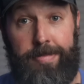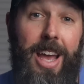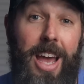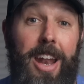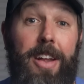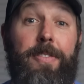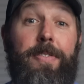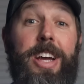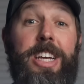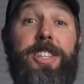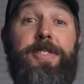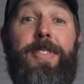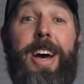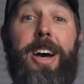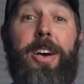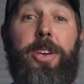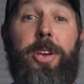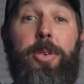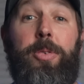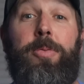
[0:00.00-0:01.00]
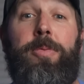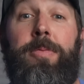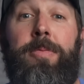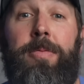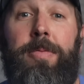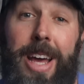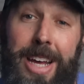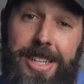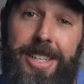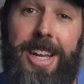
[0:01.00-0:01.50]
And at face value,
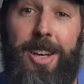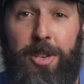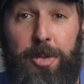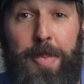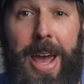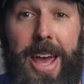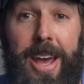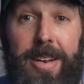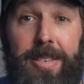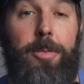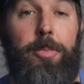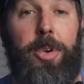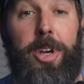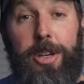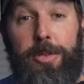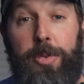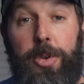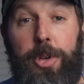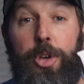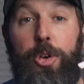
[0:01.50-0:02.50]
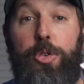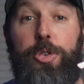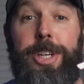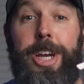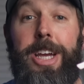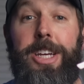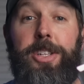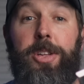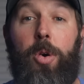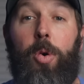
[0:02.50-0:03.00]
that sounds bad, because when you
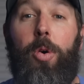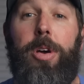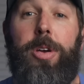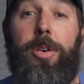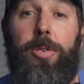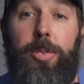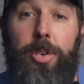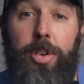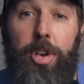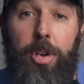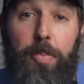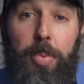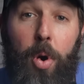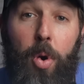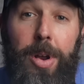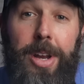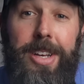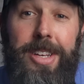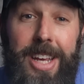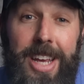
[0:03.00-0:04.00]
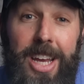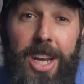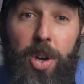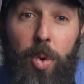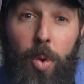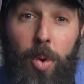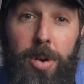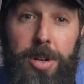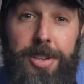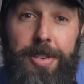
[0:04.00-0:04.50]
change the oil, you're pouring 10
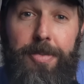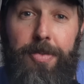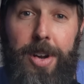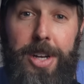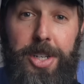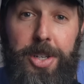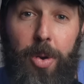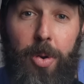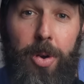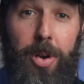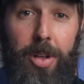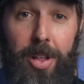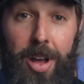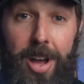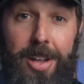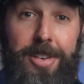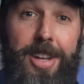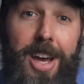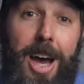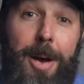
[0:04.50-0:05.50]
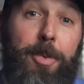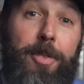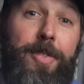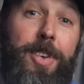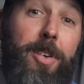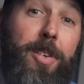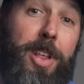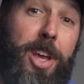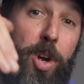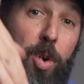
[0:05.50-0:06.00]
quarts of fresh oil on top of
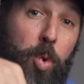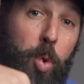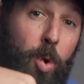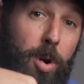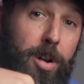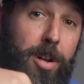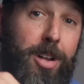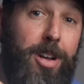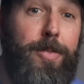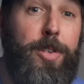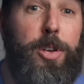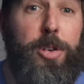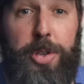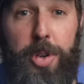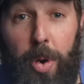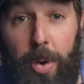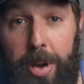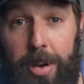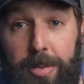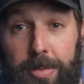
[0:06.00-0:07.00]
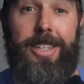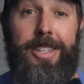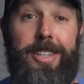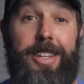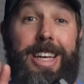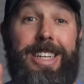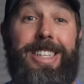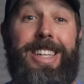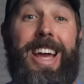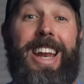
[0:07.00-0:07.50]
nearly a quart of used oil. So
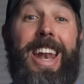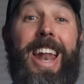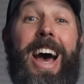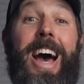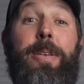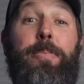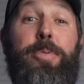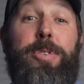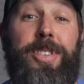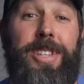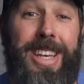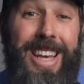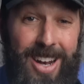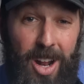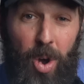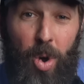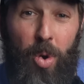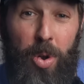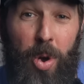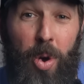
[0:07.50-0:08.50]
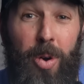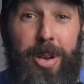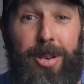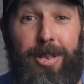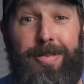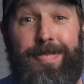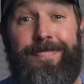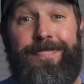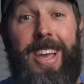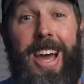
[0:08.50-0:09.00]
that's like 9% old
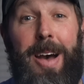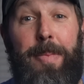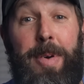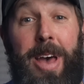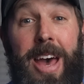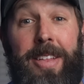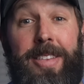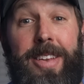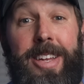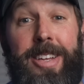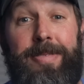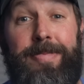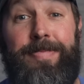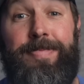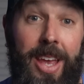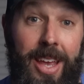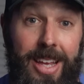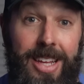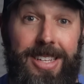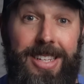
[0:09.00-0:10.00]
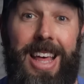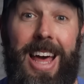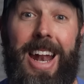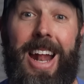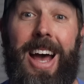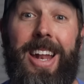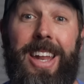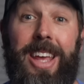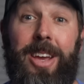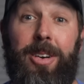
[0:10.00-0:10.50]
oil. I'm asked it, is that
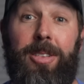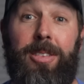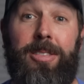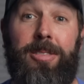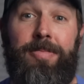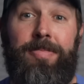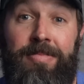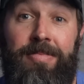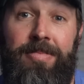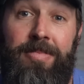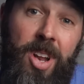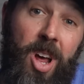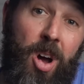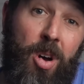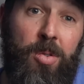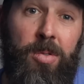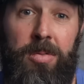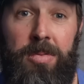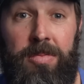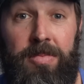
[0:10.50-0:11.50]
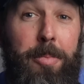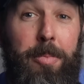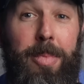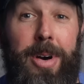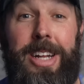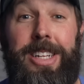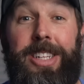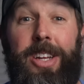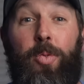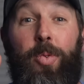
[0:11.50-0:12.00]
ideal? No.
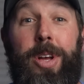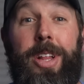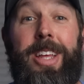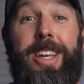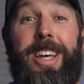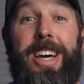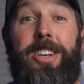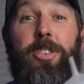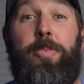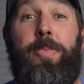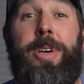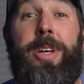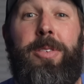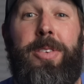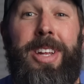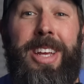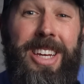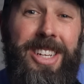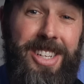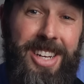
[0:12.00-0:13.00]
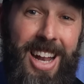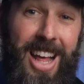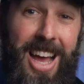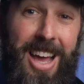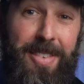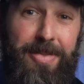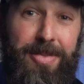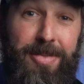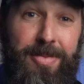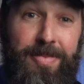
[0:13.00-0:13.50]
But is it really detrimental to engine
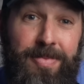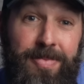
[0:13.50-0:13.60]
life?